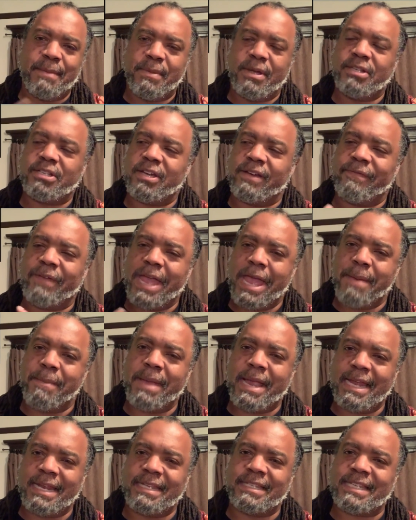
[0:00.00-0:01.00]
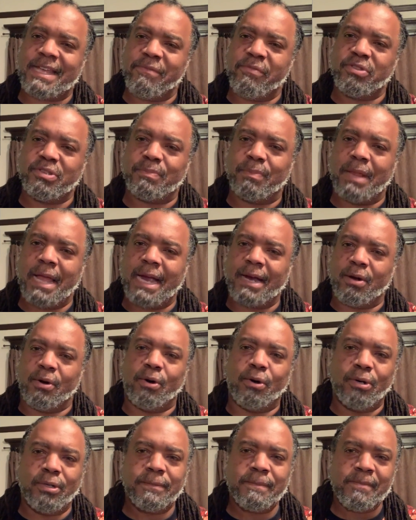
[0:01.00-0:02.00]
image of M87's black
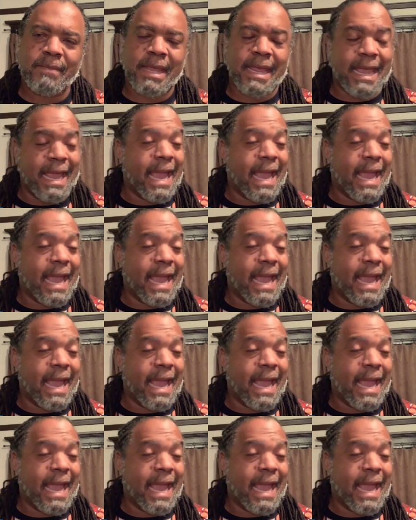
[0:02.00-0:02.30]
hole,